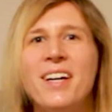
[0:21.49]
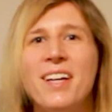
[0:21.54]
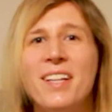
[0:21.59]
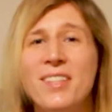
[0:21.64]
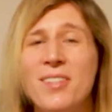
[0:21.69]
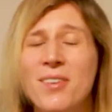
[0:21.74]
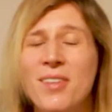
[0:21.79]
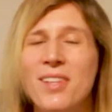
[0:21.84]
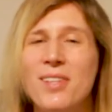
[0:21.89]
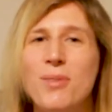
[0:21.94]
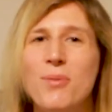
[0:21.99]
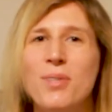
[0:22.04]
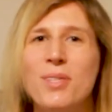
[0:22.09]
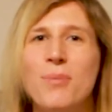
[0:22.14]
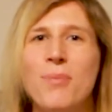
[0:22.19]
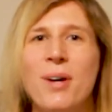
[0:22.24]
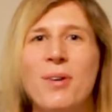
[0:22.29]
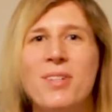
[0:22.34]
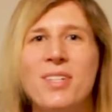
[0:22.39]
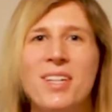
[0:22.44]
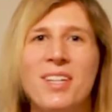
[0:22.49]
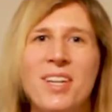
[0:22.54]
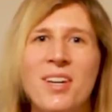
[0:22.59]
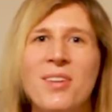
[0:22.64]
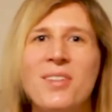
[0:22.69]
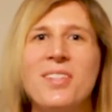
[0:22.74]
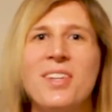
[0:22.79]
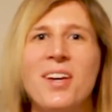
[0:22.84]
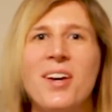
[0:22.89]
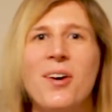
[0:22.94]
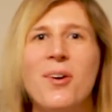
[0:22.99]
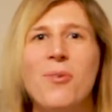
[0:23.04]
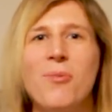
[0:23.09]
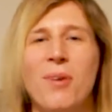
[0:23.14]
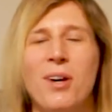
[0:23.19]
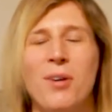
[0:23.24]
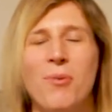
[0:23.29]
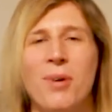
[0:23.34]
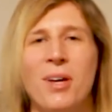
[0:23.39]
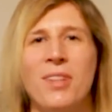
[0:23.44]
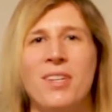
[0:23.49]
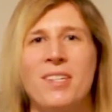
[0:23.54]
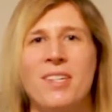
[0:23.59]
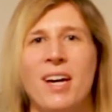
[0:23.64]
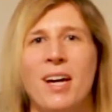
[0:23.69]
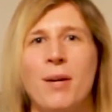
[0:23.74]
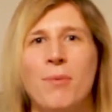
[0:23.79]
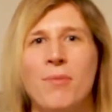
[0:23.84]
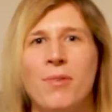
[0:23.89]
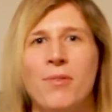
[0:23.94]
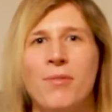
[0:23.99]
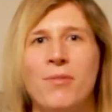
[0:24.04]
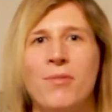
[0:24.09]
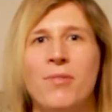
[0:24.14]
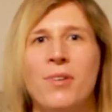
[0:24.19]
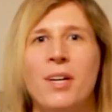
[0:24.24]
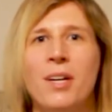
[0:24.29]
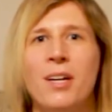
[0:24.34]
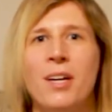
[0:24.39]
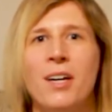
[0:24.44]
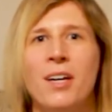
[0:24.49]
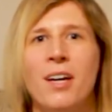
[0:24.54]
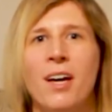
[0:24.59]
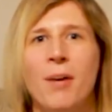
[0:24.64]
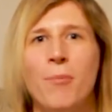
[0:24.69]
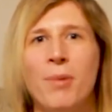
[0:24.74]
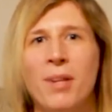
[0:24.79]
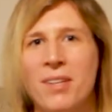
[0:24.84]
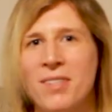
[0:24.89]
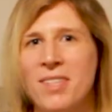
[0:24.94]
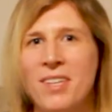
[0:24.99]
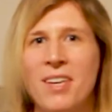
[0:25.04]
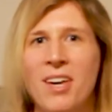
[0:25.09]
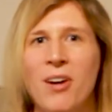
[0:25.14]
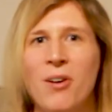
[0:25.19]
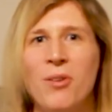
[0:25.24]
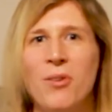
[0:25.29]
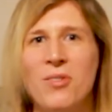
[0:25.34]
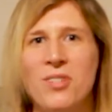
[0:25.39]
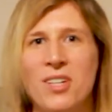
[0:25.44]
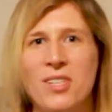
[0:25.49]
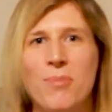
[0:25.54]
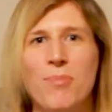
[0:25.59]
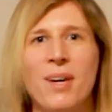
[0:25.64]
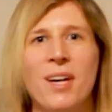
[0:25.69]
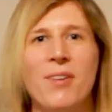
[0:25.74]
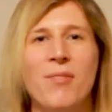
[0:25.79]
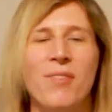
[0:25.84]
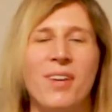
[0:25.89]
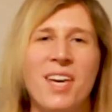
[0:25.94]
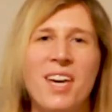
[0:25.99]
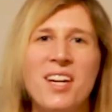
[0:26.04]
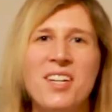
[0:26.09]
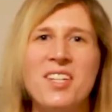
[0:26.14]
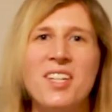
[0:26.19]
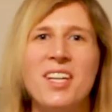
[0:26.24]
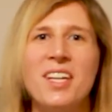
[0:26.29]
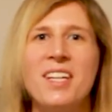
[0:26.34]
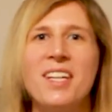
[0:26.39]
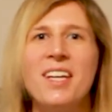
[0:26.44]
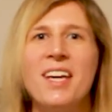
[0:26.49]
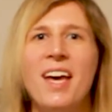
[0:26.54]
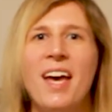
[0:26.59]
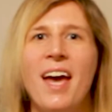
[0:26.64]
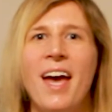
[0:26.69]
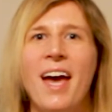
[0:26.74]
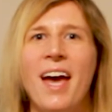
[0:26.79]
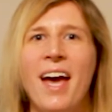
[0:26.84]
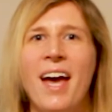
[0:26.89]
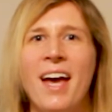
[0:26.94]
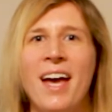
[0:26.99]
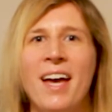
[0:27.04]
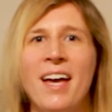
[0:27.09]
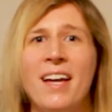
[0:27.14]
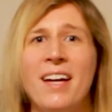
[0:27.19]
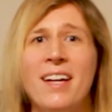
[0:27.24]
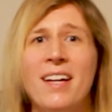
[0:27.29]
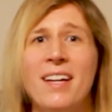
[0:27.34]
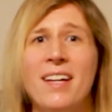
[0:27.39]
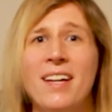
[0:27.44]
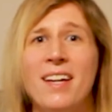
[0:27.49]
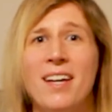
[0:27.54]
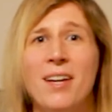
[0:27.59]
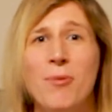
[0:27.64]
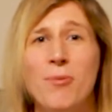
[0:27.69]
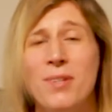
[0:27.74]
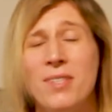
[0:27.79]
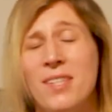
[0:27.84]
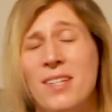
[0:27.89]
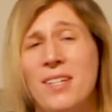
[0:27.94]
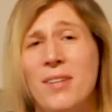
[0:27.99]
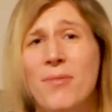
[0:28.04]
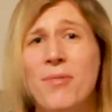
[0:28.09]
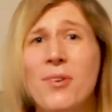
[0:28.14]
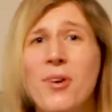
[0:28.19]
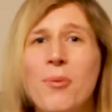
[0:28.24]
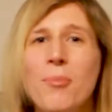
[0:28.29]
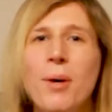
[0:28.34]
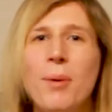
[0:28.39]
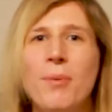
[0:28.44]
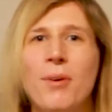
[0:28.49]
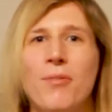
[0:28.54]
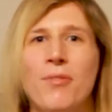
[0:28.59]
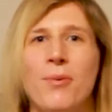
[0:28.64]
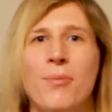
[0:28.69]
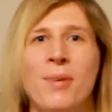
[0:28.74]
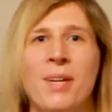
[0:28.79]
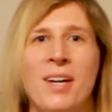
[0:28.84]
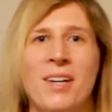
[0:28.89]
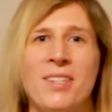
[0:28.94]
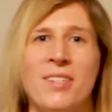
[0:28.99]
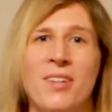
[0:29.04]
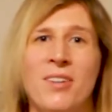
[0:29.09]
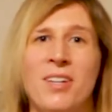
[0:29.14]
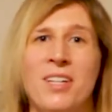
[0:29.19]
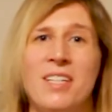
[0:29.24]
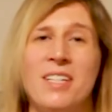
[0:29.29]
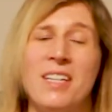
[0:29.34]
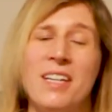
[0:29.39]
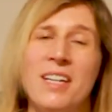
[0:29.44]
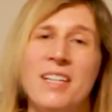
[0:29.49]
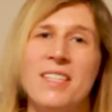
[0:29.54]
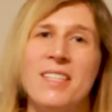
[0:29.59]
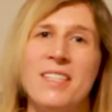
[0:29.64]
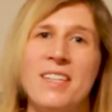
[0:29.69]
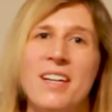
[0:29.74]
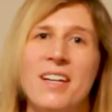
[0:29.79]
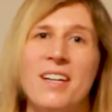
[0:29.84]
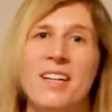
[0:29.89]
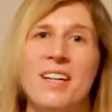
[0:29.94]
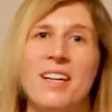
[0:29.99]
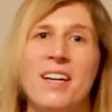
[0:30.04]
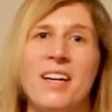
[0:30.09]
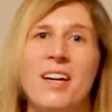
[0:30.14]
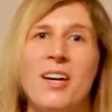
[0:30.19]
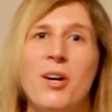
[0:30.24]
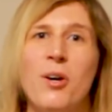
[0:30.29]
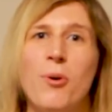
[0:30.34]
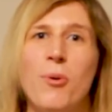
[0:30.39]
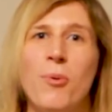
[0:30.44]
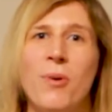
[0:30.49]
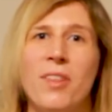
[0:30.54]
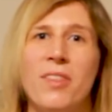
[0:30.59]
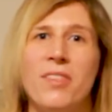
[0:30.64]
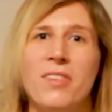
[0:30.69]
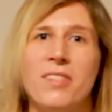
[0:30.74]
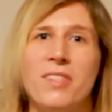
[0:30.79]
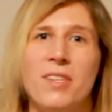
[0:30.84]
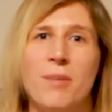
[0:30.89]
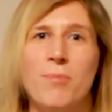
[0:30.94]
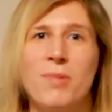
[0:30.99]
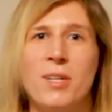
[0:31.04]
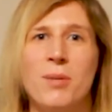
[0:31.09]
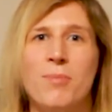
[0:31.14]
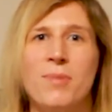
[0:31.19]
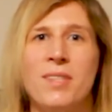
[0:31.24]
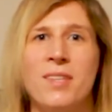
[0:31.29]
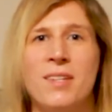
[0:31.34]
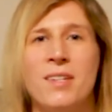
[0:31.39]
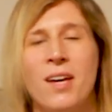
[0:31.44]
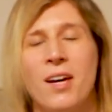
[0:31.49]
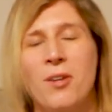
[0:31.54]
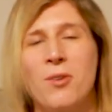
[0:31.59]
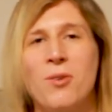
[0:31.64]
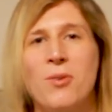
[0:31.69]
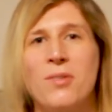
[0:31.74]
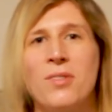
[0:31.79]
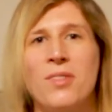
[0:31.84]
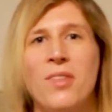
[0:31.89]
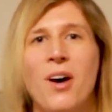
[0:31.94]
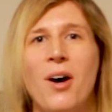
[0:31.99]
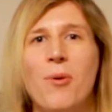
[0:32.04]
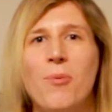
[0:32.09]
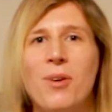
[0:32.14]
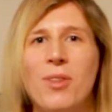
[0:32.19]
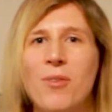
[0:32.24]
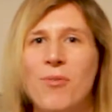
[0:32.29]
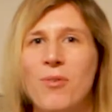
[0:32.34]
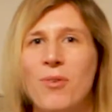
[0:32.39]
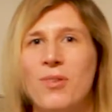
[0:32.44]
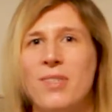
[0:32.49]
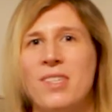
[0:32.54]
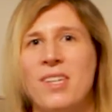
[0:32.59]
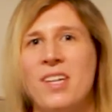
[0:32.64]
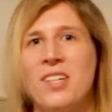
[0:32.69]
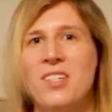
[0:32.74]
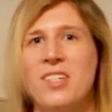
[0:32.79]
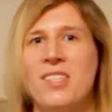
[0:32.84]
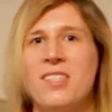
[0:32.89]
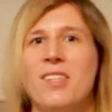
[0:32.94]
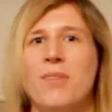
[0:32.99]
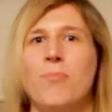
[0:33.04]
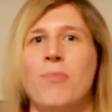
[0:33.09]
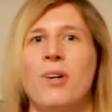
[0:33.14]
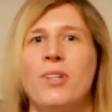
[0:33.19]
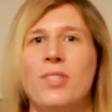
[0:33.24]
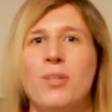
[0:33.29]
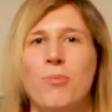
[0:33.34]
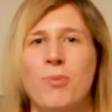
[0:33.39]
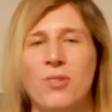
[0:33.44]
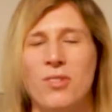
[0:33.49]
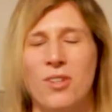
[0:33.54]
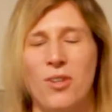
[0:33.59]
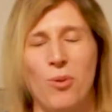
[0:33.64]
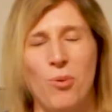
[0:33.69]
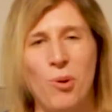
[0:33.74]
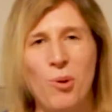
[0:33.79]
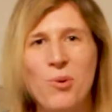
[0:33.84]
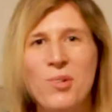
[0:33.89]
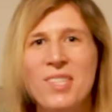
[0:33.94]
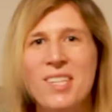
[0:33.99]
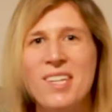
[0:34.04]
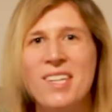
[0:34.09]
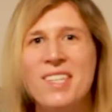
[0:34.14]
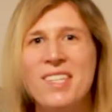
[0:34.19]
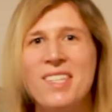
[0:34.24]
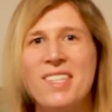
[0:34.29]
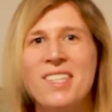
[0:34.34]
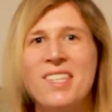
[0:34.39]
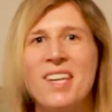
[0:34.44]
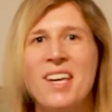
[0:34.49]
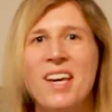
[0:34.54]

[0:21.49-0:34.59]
And so this was about 10 years ago, right around the time of Blessed Chiara Luce's beatification. And it was a difficult moment for me. I started to get sick with symptoms that doctors thought were the first stages of multiple sclerosis.